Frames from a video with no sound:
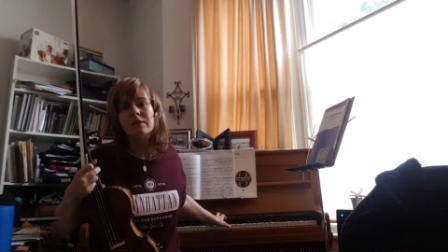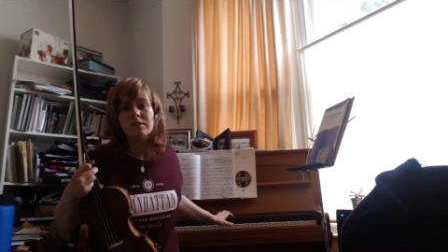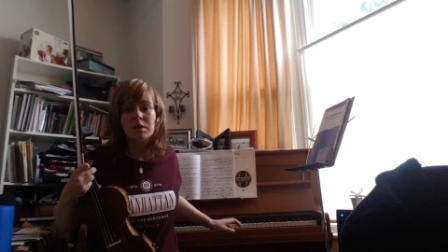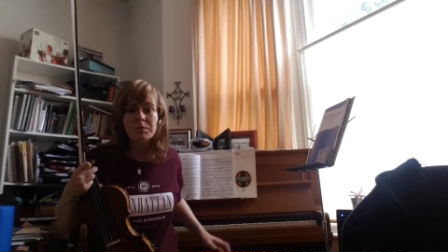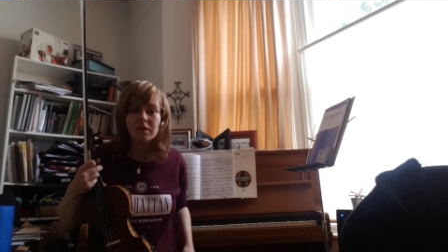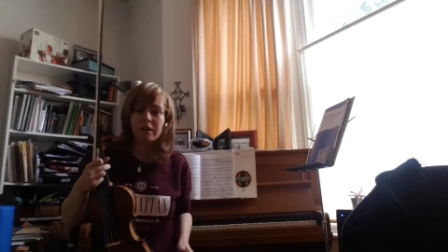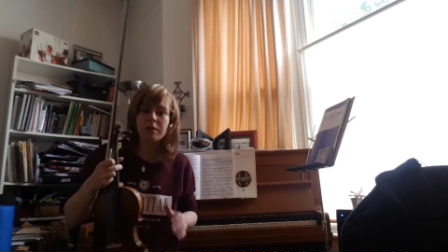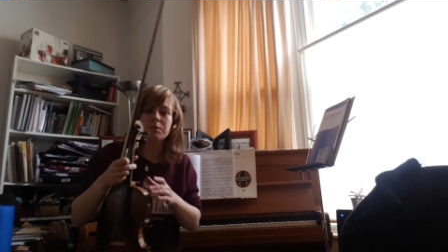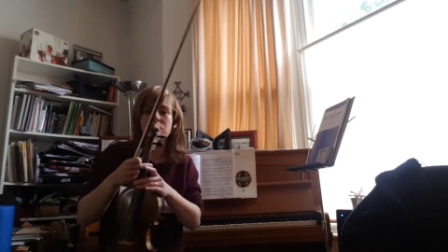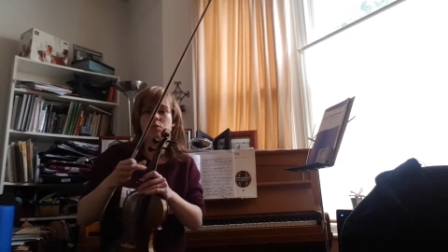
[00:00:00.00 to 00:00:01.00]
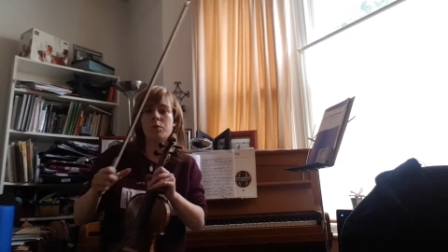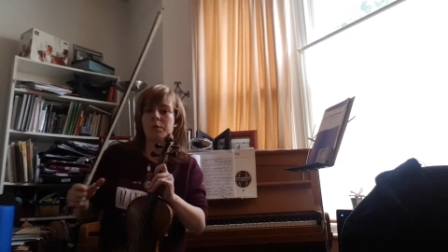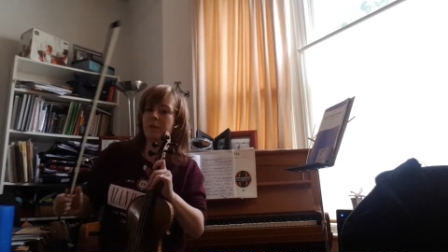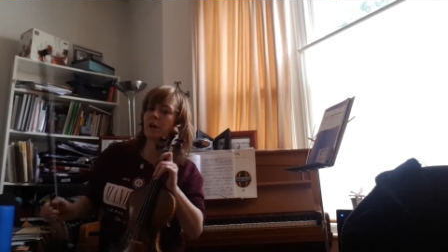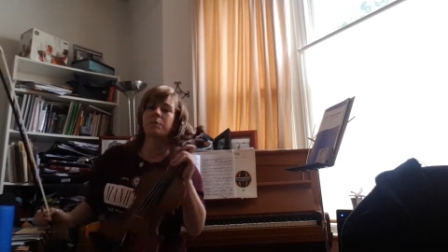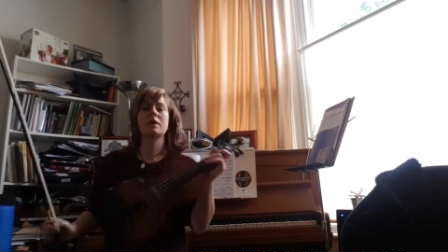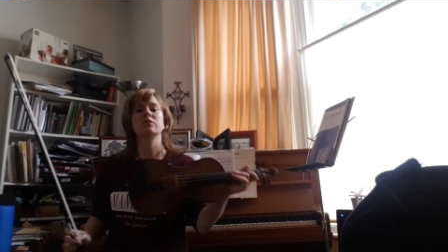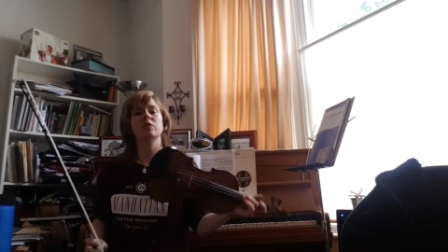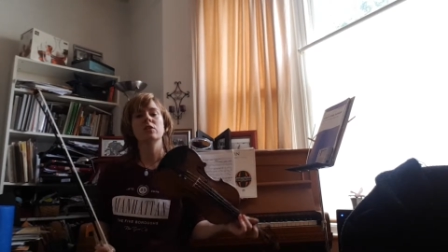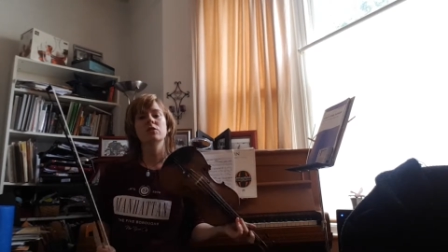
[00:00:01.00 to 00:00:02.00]
Sometimes when we play
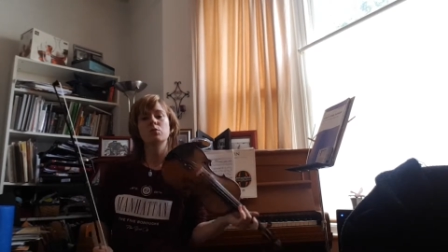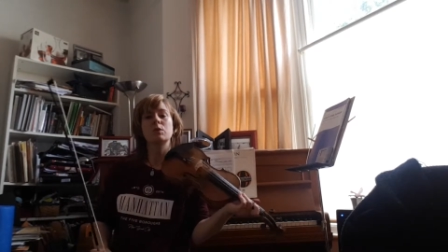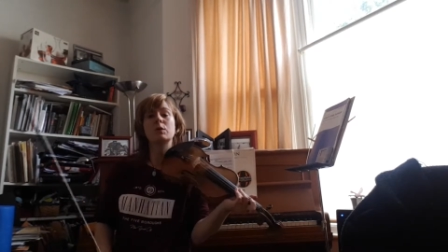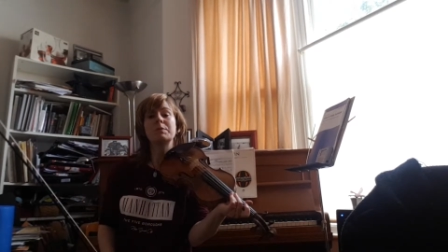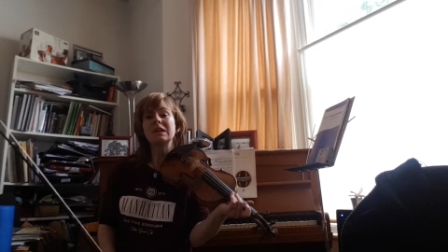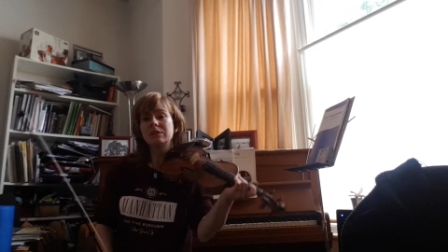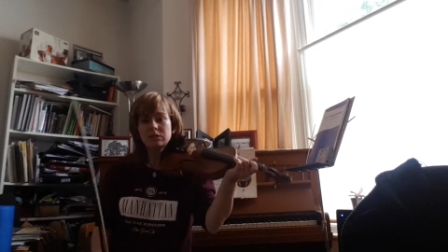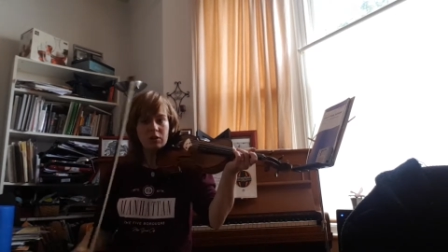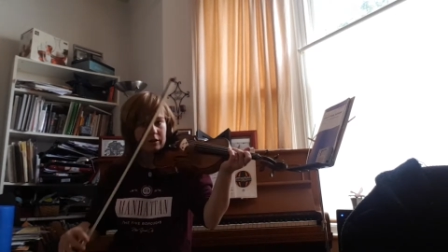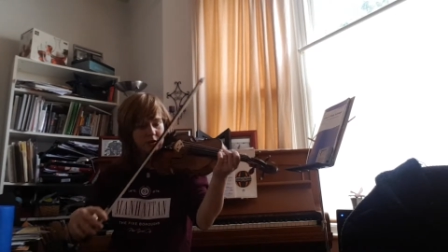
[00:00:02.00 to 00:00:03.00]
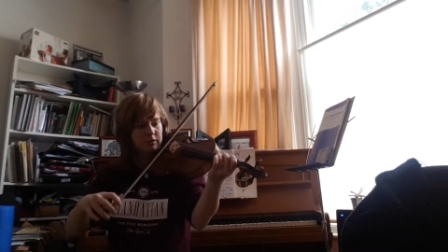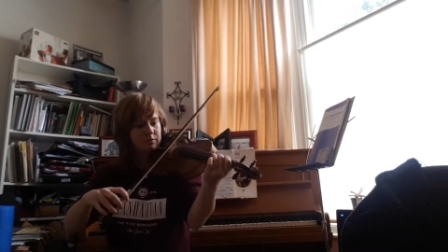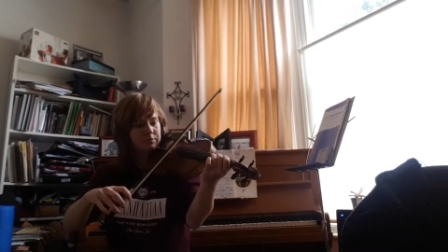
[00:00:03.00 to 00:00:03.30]
arpeggios, we repeat the tonic.